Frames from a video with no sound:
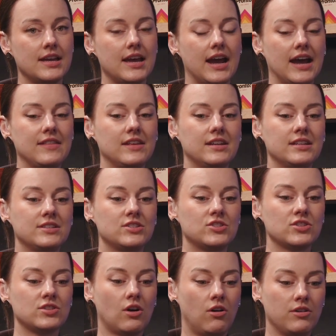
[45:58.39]
And then it's
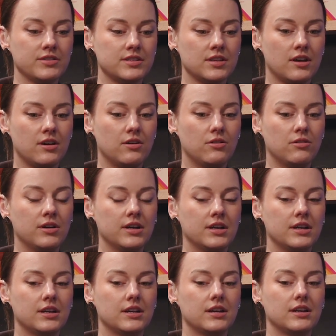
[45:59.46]
just also
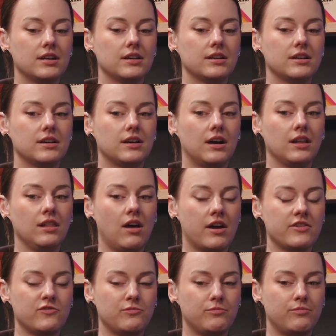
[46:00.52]
a lot
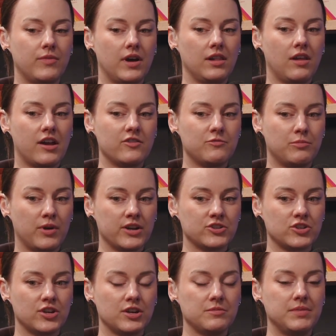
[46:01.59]
of
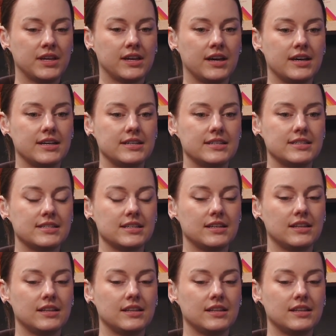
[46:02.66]
pressure because,